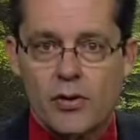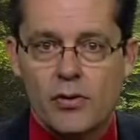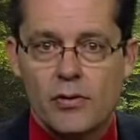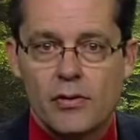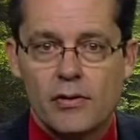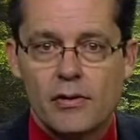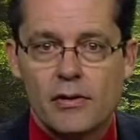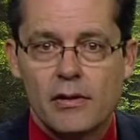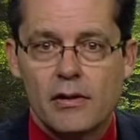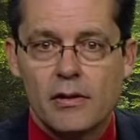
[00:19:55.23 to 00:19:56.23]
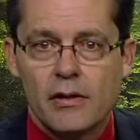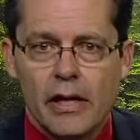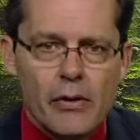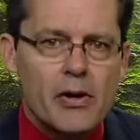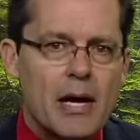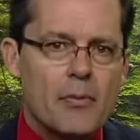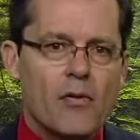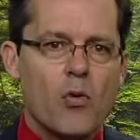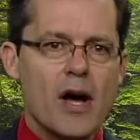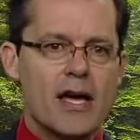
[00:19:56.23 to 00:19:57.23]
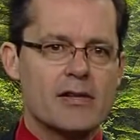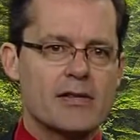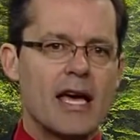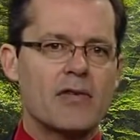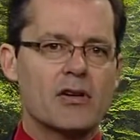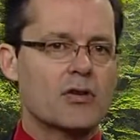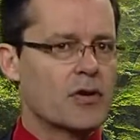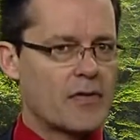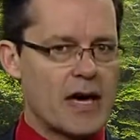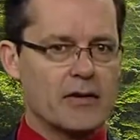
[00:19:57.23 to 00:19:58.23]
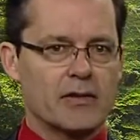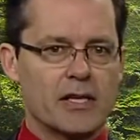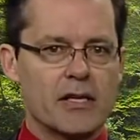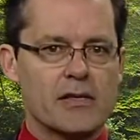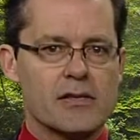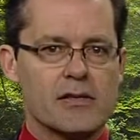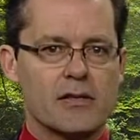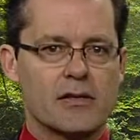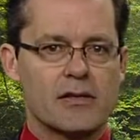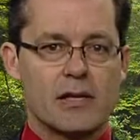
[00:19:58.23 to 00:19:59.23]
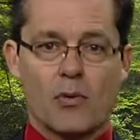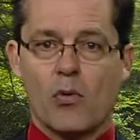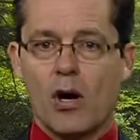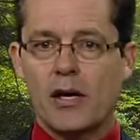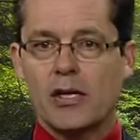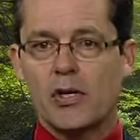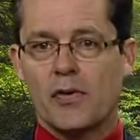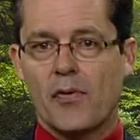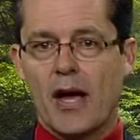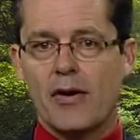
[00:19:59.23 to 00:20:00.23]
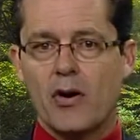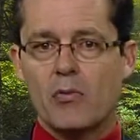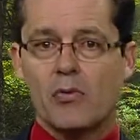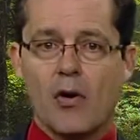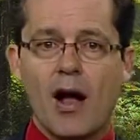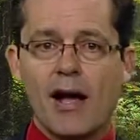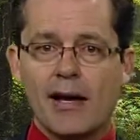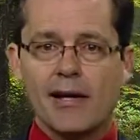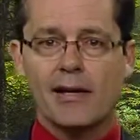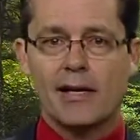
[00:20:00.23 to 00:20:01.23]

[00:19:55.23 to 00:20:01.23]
you. There were a number of ways David could have handled this. Number one, he could have ran home crying,